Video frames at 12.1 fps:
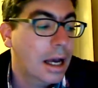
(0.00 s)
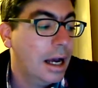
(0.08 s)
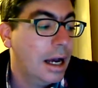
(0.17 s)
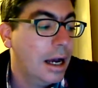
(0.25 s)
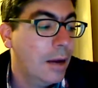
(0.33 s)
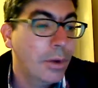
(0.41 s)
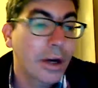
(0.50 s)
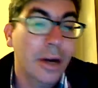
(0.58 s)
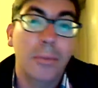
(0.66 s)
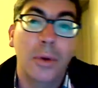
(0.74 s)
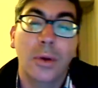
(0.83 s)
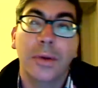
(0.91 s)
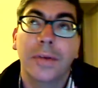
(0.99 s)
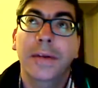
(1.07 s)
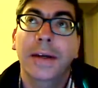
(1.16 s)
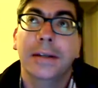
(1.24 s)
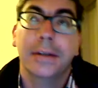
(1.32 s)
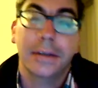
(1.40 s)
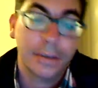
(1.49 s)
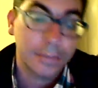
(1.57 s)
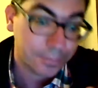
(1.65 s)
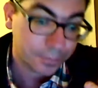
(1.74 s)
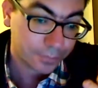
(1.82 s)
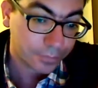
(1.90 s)
When I bought this,
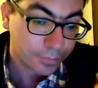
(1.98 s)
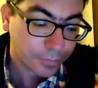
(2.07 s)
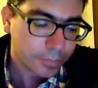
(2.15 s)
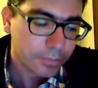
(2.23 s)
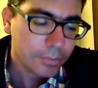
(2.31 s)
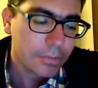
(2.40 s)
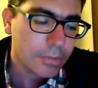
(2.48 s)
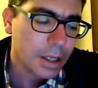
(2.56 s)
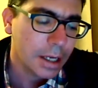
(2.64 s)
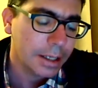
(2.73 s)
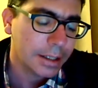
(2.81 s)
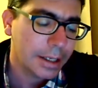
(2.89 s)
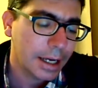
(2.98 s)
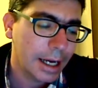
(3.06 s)
it